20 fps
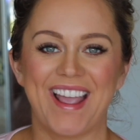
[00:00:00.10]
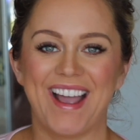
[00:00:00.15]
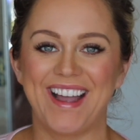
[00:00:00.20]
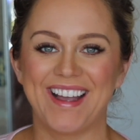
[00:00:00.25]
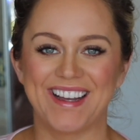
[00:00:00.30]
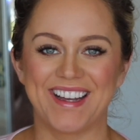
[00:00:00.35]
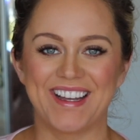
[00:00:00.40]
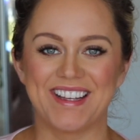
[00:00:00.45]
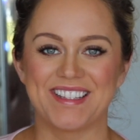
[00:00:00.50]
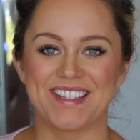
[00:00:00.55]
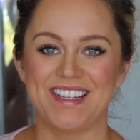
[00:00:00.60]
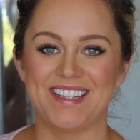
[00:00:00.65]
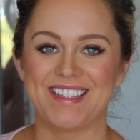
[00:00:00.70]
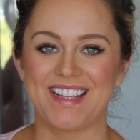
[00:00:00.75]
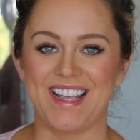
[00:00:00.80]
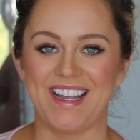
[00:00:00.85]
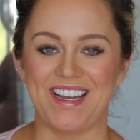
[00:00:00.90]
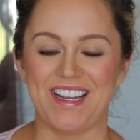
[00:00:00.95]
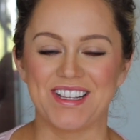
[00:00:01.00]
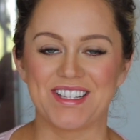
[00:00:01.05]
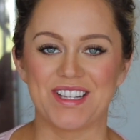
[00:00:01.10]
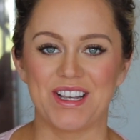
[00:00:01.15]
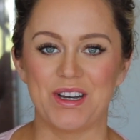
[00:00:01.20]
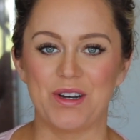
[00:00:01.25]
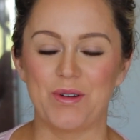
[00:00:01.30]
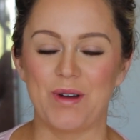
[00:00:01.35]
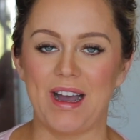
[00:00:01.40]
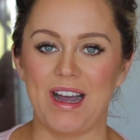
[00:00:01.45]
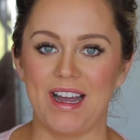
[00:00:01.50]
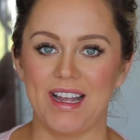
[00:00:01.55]
Hi guys, it's Katie. So
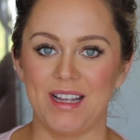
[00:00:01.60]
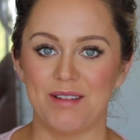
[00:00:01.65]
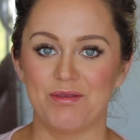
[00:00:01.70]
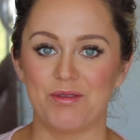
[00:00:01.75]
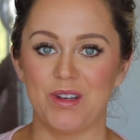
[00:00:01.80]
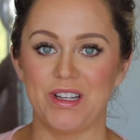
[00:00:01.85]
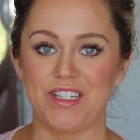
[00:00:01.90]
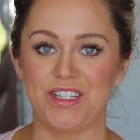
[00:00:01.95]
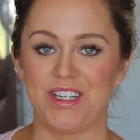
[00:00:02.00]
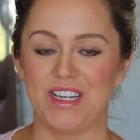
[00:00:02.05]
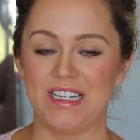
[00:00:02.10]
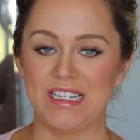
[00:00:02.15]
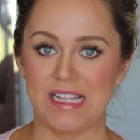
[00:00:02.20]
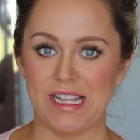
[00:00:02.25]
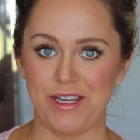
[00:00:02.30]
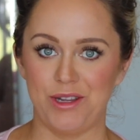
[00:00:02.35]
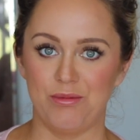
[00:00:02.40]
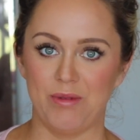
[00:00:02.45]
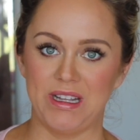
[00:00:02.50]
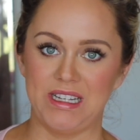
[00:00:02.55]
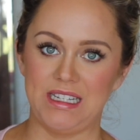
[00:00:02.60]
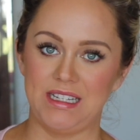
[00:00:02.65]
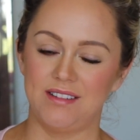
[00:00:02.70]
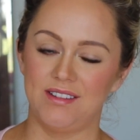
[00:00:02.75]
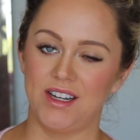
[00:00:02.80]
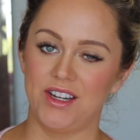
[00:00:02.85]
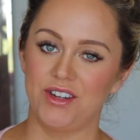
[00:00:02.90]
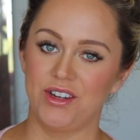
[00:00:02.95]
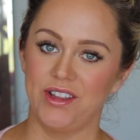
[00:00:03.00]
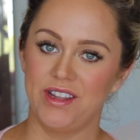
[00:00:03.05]
I am going to continue my
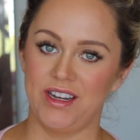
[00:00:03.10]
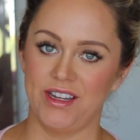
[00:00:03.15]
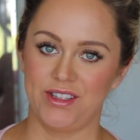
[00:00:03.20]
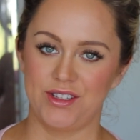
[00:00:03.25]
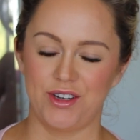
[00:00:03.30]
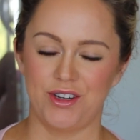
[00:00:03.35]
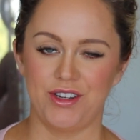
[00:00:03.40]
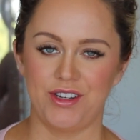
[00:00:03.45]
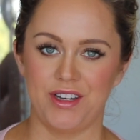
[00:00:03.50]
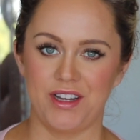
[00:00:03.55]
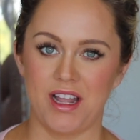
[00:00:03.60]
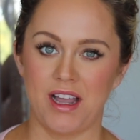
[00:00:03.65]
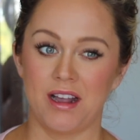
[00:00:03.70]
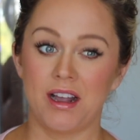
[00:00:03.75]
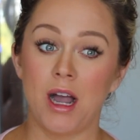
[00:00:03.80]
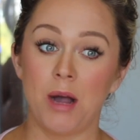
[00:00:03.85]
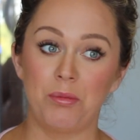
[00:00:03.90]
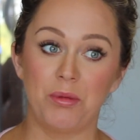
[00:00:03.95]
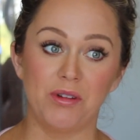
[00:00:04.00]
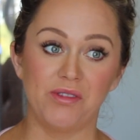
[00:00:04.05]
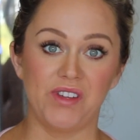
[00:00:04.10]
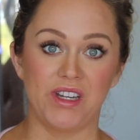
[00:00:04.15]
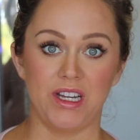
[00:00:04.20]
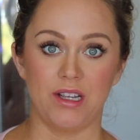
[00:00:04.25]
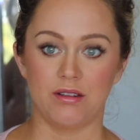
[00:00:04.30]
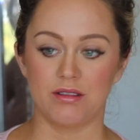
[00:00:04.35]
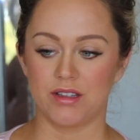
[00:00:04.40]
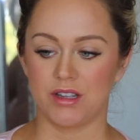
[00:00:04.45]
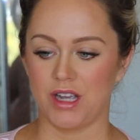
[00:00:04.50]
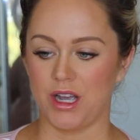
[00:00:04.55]
declutter that I started a couple of
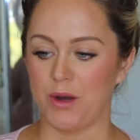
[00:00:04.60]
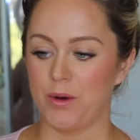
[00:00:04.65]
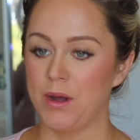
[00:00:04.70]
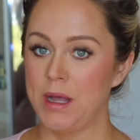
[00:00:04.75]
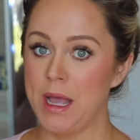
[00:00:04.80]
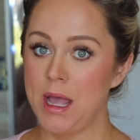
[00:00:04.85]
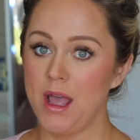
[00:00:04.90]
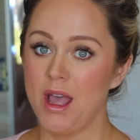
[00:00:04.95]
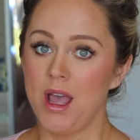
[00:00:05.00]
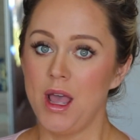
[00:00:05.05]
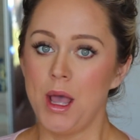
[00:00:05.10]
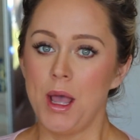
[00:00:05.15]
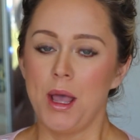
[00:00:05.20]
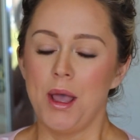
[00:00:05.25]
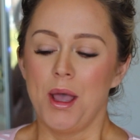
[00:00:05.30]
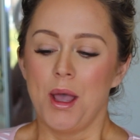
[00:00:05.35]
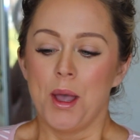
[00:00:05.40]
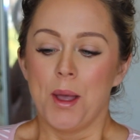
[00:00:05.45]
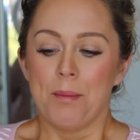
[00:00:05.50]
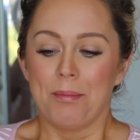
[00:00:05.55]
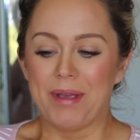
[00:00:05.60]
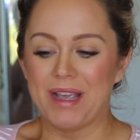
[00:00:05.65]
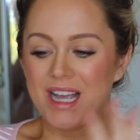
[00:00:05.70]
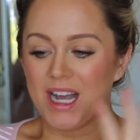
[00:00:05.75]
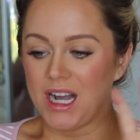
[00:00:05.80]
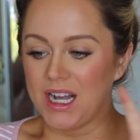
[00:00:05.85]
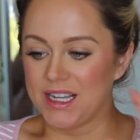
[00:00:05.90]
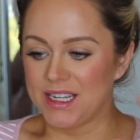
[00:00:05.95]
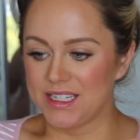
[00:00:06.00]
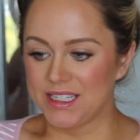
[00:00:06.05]
videos ago
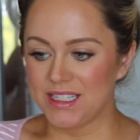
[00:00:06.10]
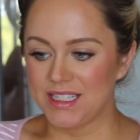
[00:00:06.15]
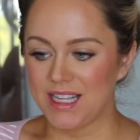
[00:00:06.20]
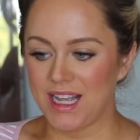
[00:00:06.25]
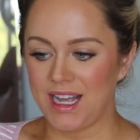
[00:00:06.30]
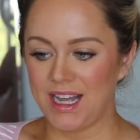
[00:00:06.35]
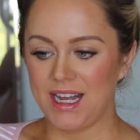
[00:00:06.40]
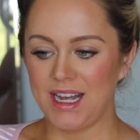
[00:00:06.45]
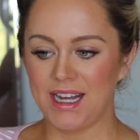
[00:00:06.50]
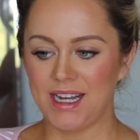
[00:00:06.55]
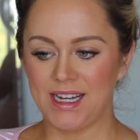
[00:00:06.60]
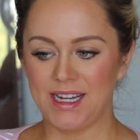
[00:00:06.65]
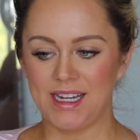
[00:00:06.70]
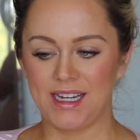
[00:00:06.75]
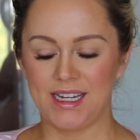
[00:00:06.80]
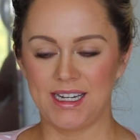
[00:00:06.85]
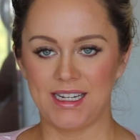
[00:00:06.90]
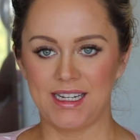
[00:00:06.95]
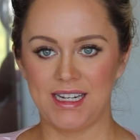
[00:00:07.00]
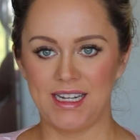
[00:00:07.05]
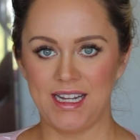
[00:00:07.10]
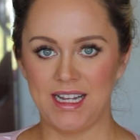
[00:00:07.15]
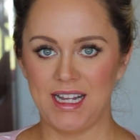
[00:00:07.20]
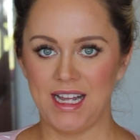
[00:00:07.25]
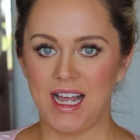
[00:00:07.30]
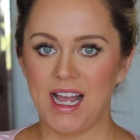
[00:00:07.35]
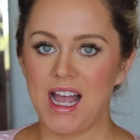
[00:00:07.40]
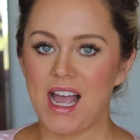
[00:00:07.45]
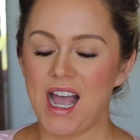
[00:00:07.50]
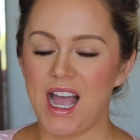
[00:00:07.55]
because
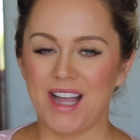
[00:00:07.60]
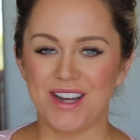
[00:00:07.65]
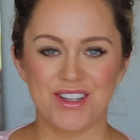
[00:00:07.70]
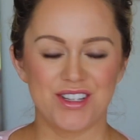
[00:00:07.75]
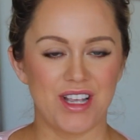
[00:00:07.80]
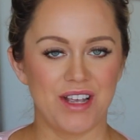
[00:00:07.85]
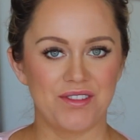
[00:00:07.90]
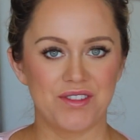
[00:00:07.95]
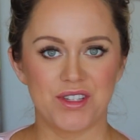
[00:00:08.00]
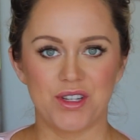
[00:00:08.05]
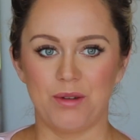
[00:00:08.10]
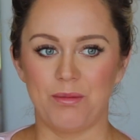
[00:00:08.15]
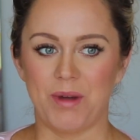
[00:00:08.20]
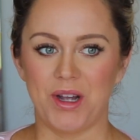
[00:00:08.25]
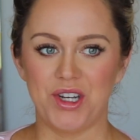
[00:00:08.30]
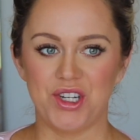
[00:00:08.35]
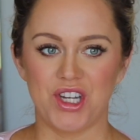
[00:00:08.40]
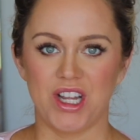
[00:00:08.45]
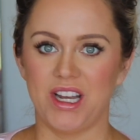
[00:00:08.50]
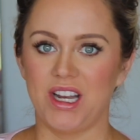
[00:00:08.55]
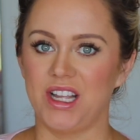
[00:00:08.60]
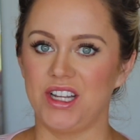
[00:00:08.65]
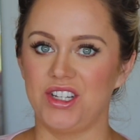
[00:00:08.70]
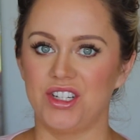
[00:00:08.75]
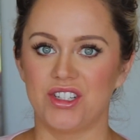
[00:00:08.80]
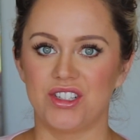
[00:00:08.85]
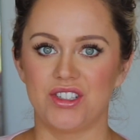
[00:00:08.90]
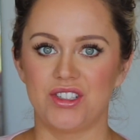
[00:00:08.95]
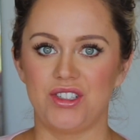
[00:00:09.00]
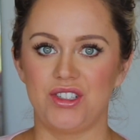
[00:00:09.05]
I just have so much and I
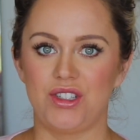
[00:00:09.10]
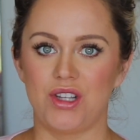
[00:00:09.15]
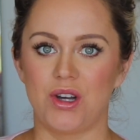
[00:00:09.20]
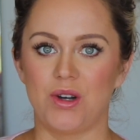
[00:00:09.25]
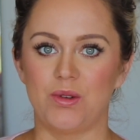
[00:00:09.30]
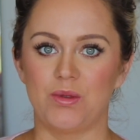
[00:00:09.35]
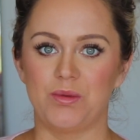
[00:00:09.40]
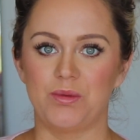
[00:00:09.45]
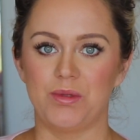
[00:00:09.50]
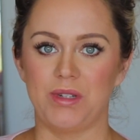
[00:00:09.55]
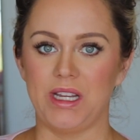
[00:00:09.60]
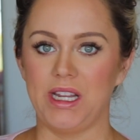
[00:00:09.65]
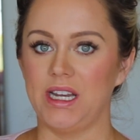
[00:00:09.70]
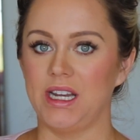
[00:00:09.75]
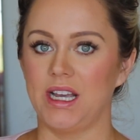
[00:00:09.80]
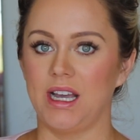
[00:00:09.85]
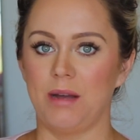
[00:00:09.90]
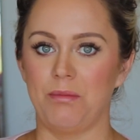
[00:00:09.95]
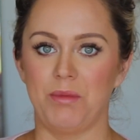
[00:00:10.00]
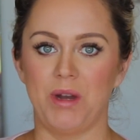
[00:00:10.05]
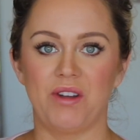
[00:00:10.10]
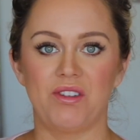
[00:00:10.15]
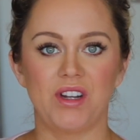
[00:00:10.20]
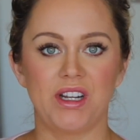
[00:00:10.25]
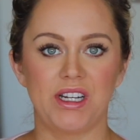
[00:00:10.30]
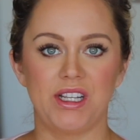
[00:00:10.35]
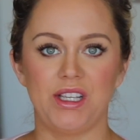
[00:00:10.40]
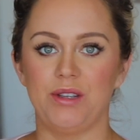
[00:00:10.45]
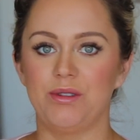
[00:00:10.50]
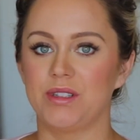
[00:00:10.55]
just don't need it. I'm never
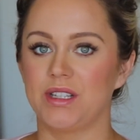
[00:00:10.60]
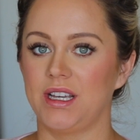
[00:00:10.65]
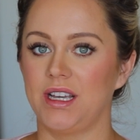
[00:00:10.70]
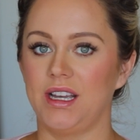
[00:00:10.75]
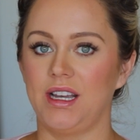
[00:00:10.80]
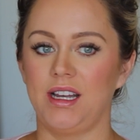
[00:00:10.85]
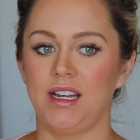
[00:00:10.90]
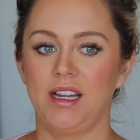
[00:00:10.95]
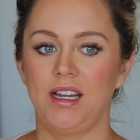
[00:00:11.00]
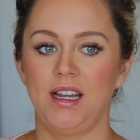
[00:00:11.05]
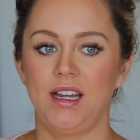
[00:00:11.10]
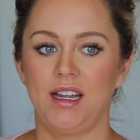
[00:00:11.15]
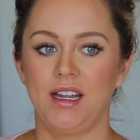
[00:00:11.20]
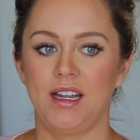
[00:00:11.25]
going to use it